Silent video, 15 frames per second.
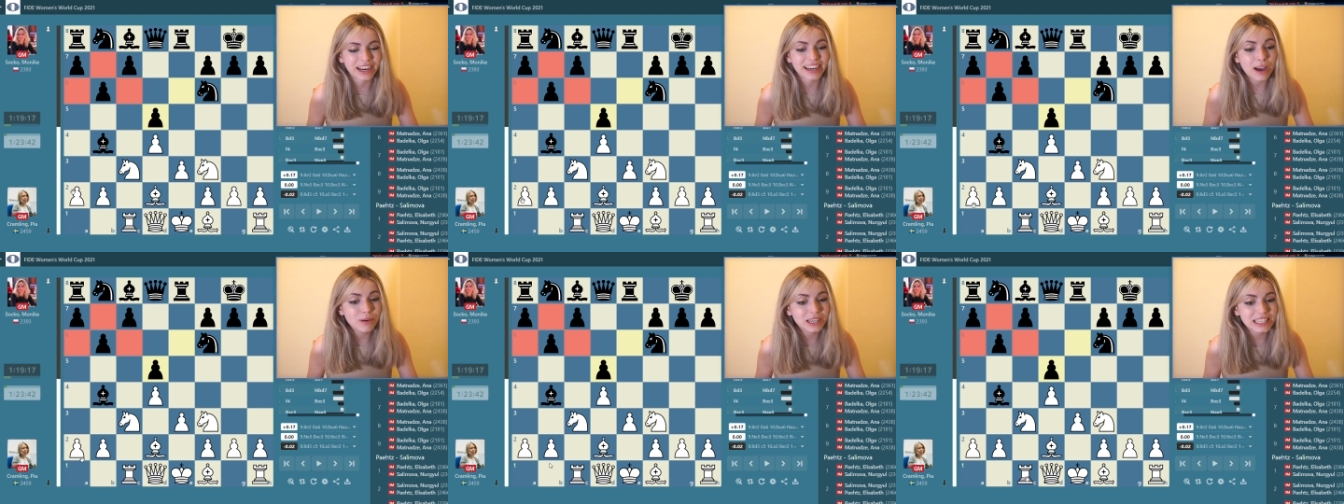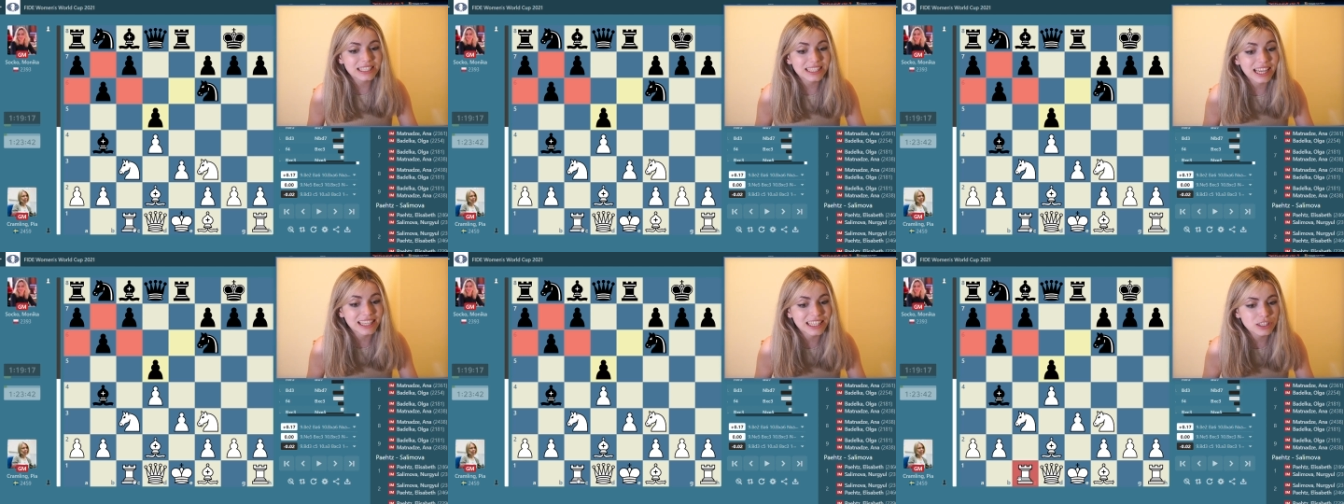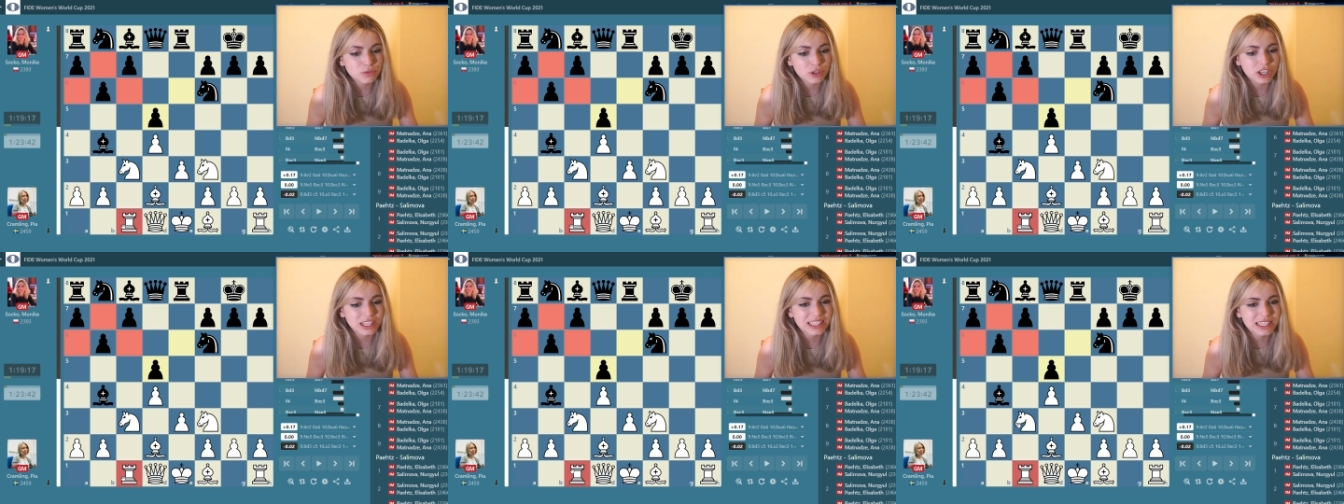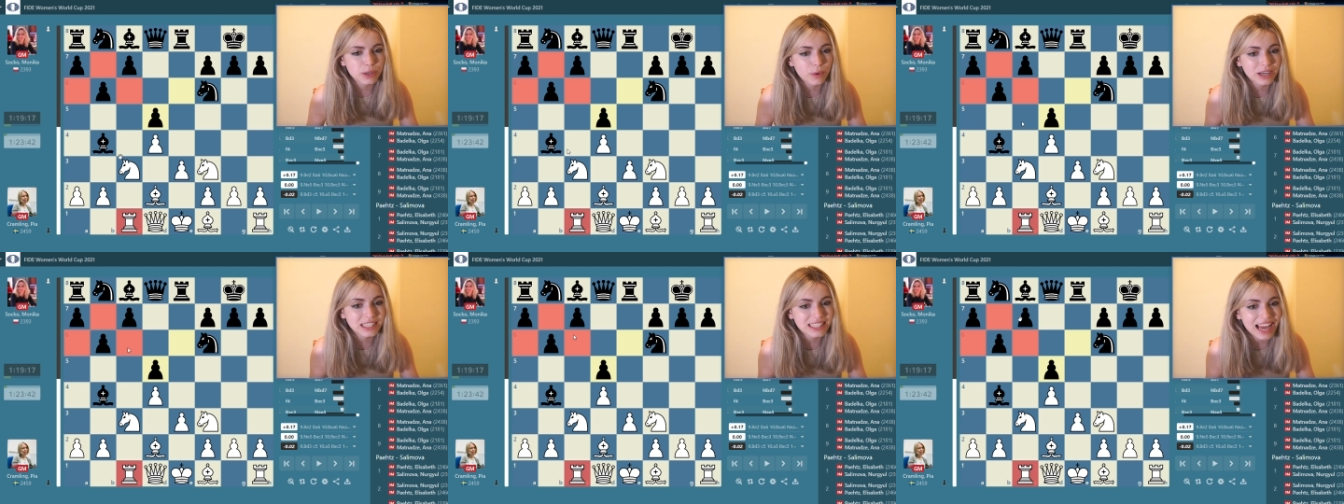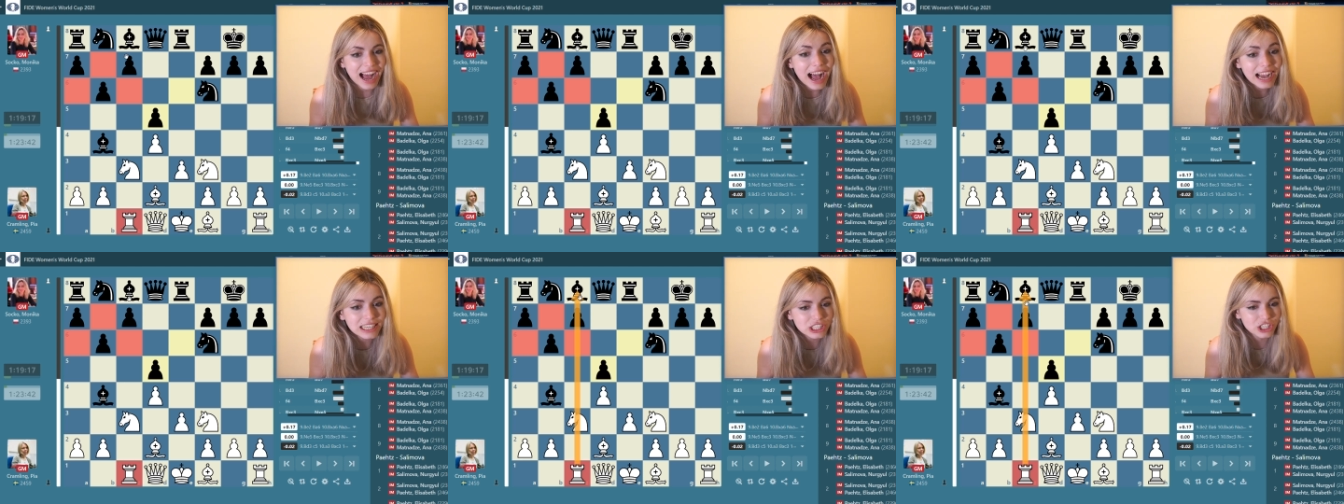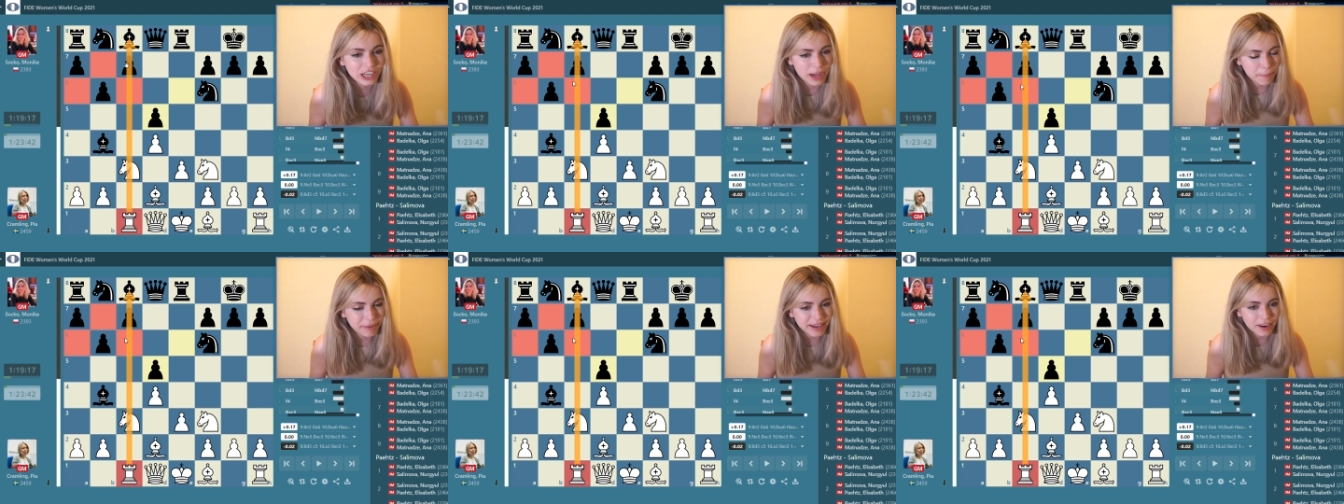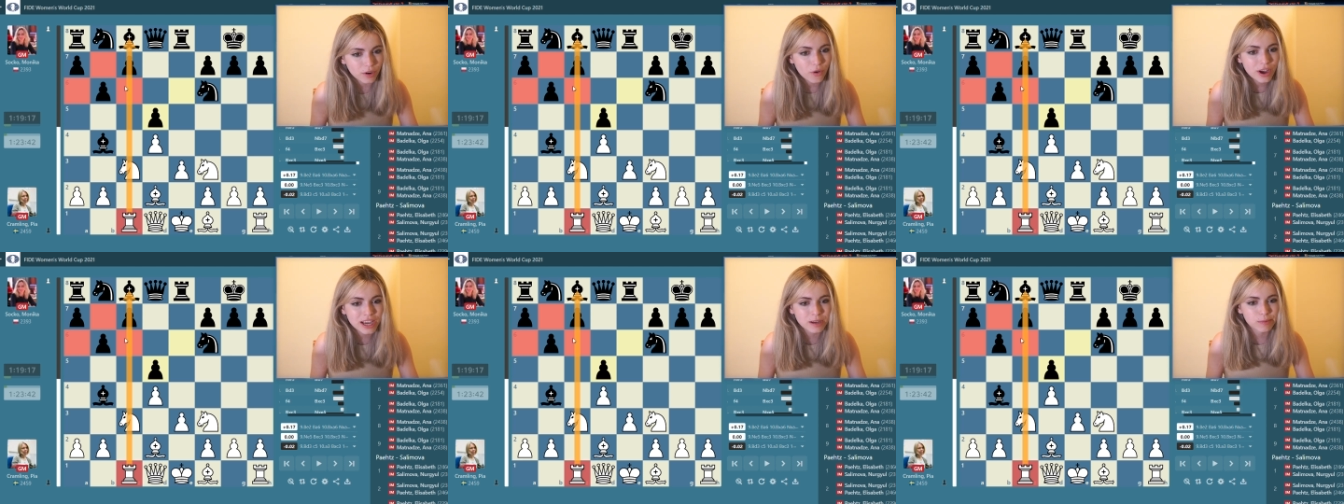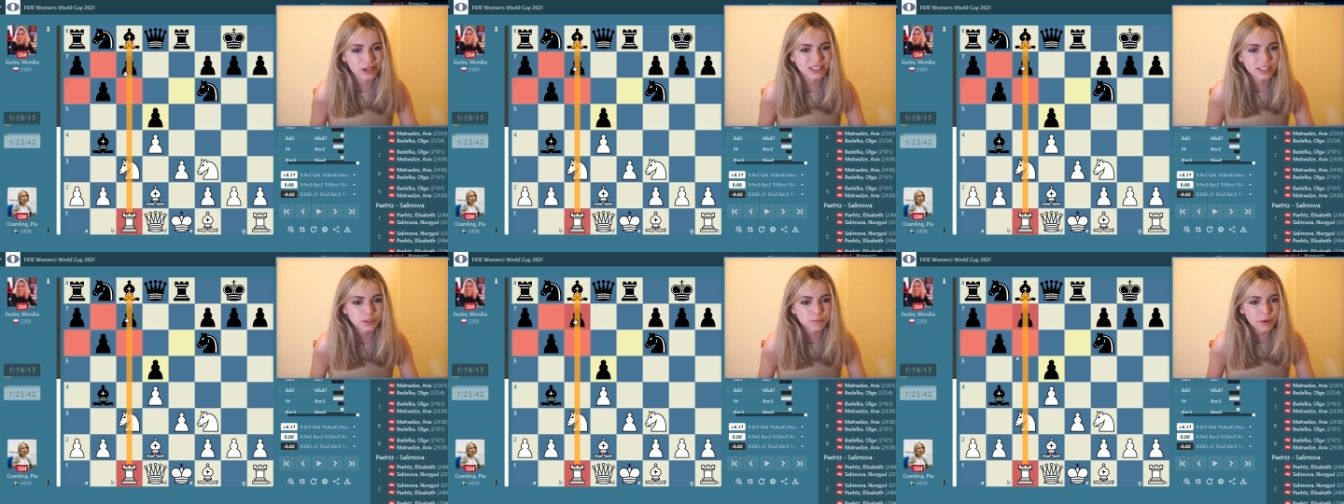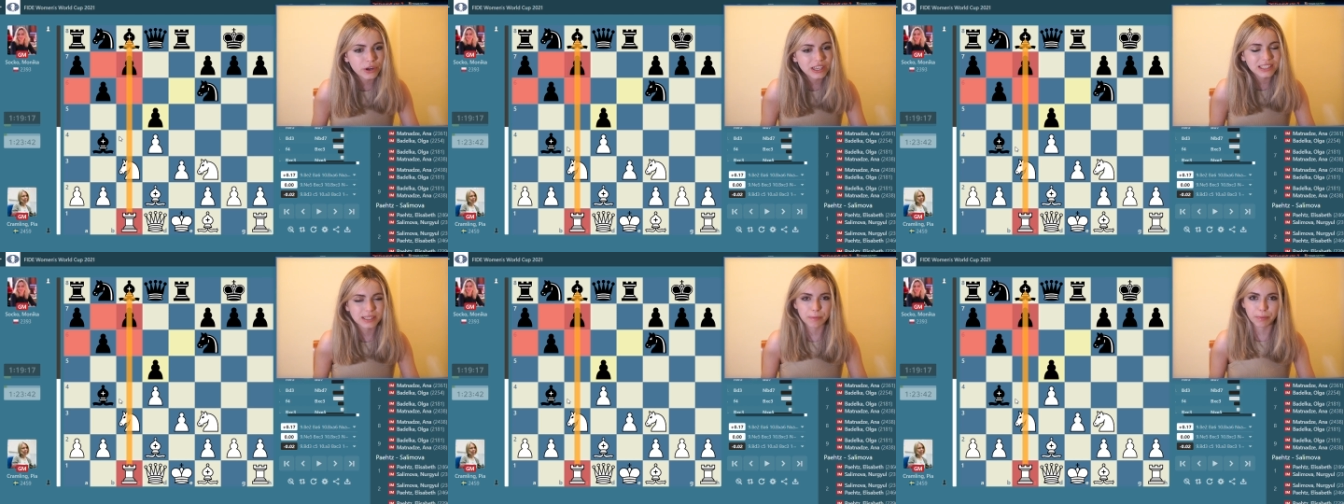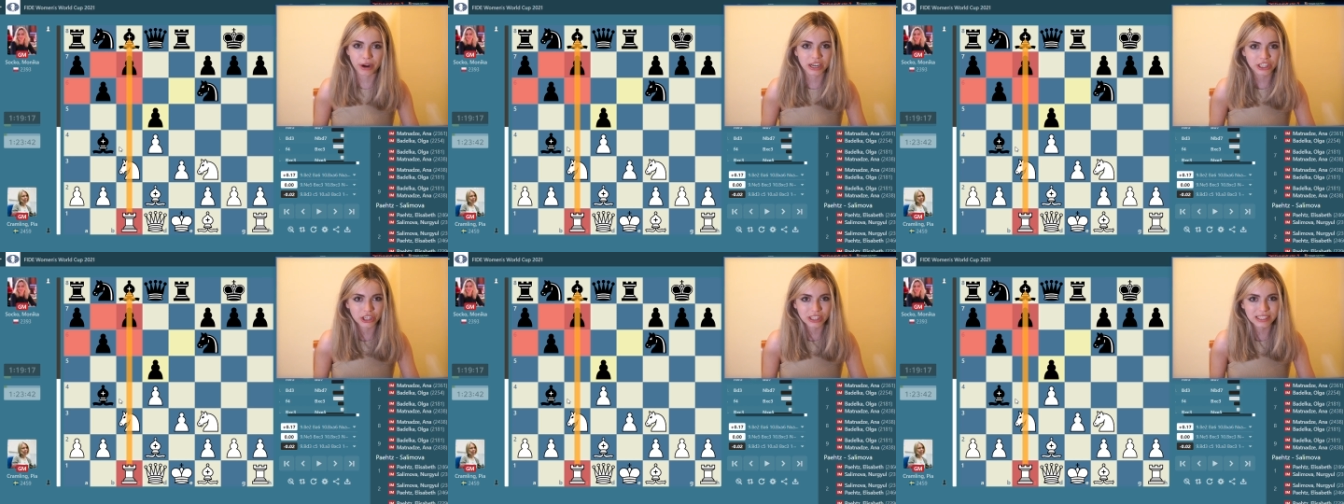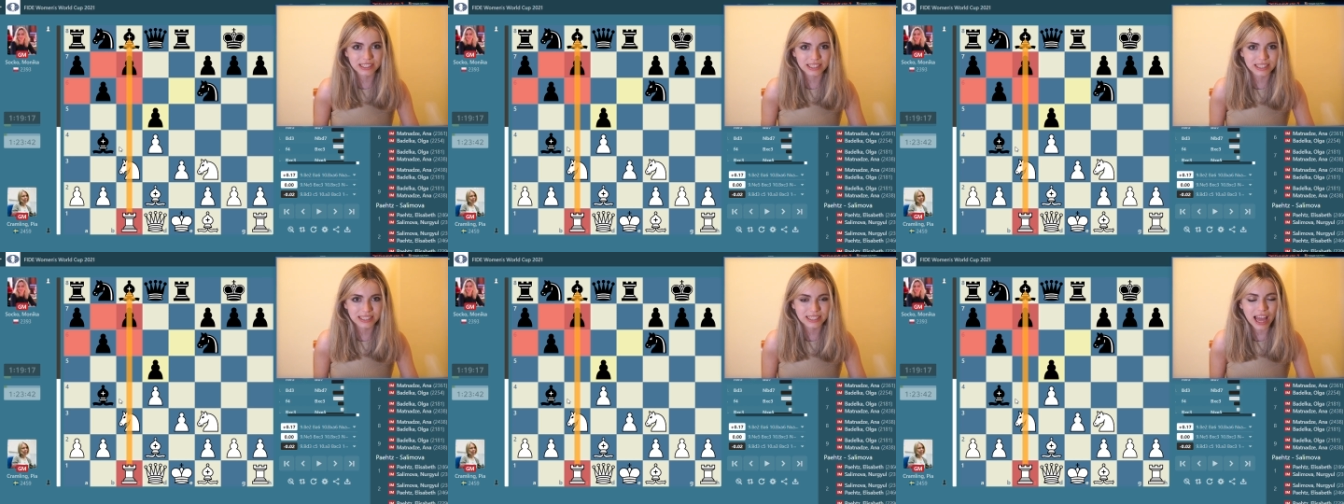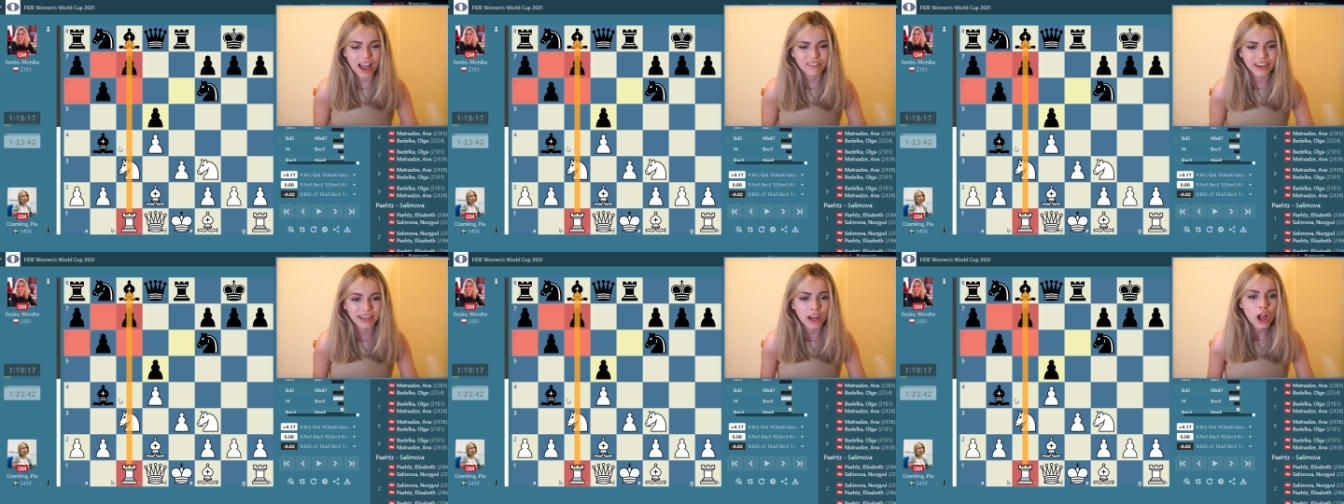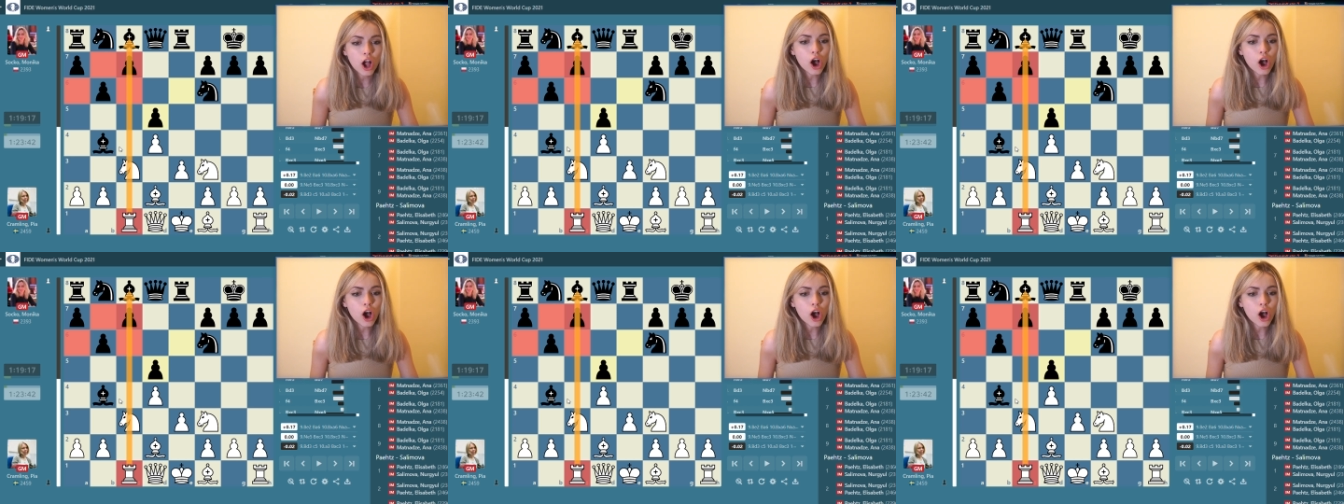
And now we can see that this rook on c1 is actually a bit annoying, because it's putting some pressure on c7